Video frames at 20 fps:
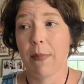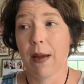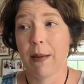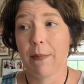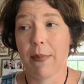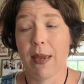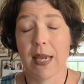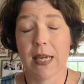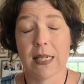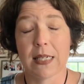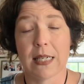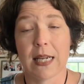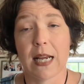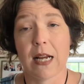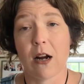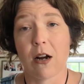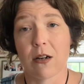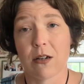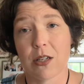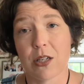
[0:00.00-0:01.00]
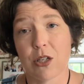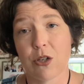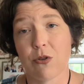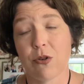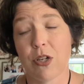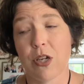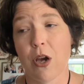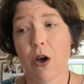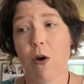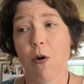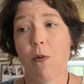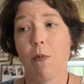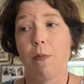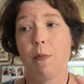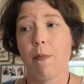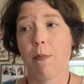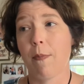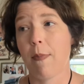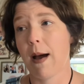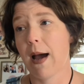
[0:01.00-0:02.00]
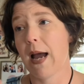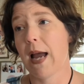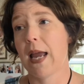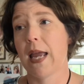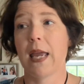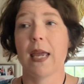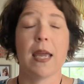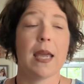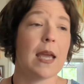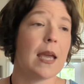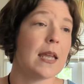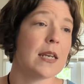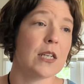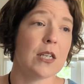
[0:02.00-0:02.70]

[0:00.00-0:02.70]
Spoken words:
make and take art studio, my